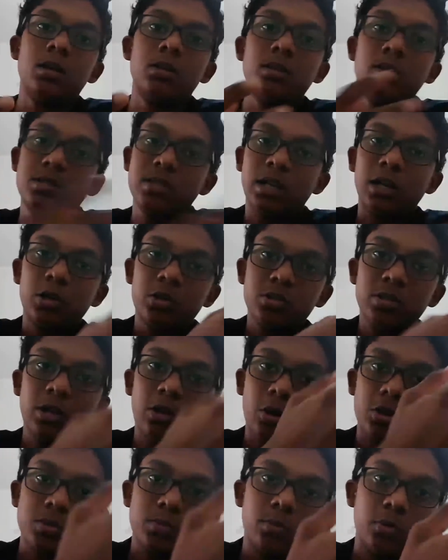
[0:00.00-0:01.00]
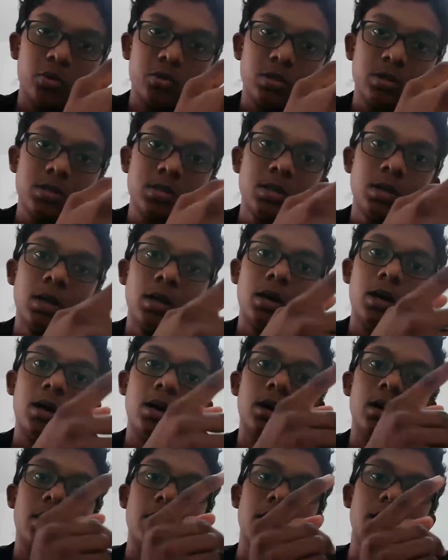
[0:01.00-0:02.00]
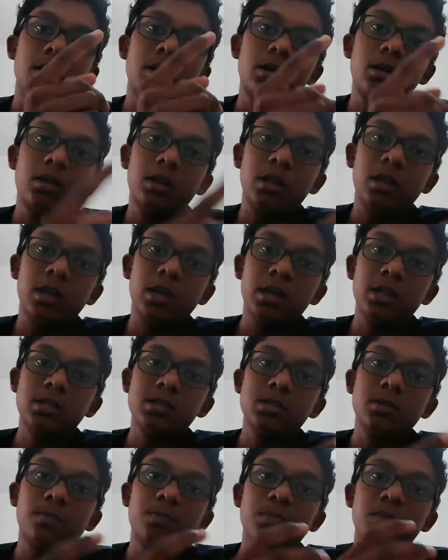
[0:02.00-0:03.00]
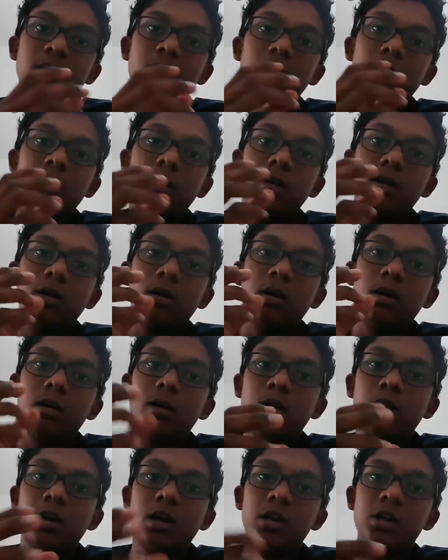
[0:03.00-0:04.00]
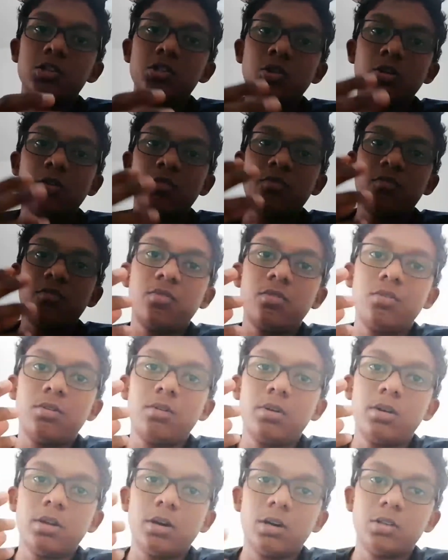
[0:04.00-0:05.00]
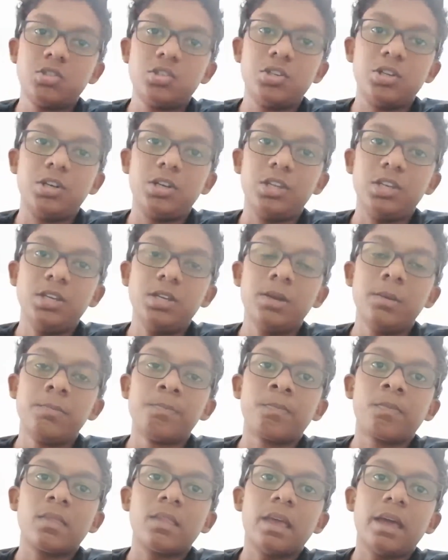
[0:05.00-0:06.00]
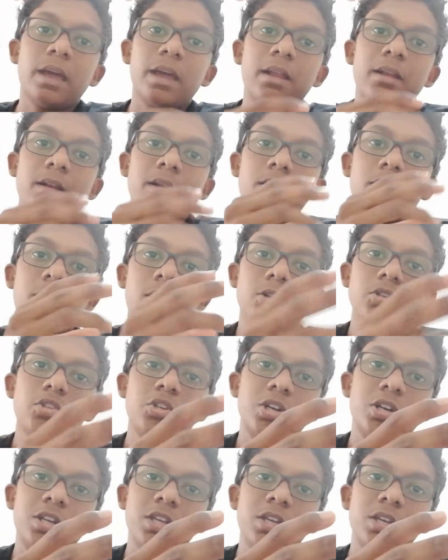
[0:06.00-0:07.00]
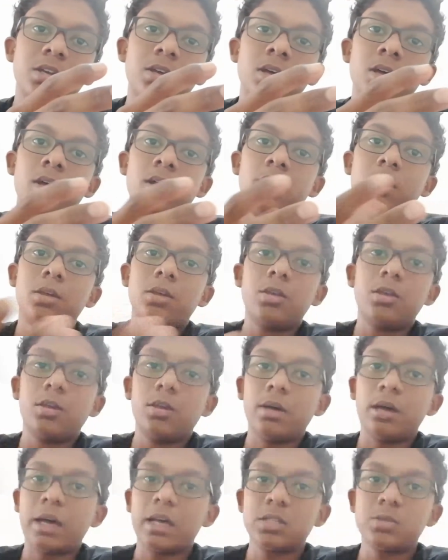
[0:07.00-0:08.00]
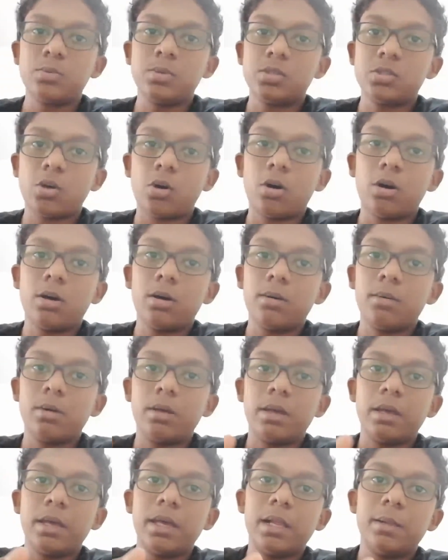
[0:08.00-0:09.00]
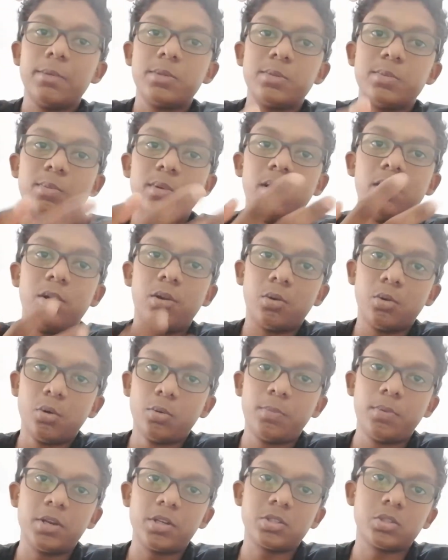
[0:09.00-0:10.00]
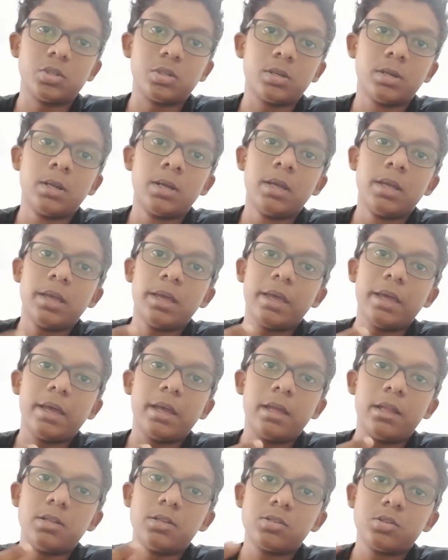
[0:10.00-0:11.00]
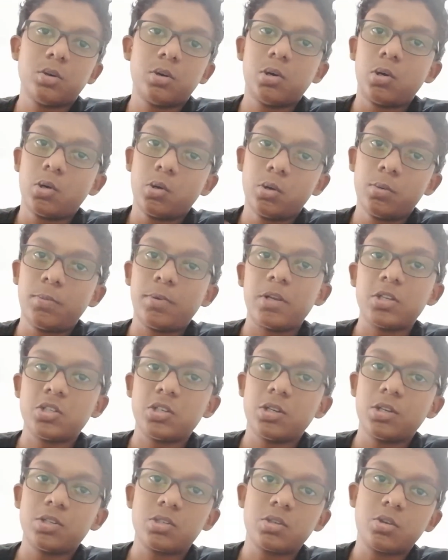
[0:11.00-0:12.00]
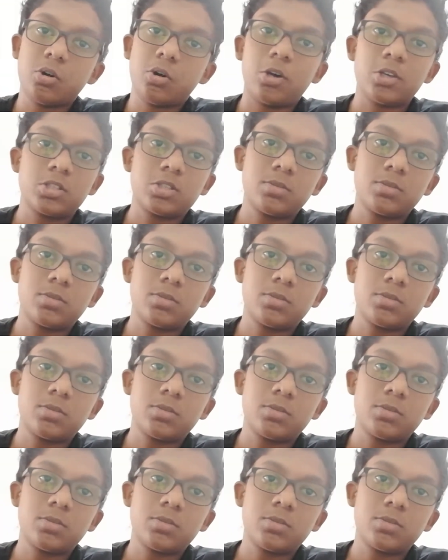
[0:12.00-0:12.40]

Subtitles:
The cell to cell osmosis creates a condition of turgidity, and turgidity, as we saw, helps build root pressure, and so root pressure is caused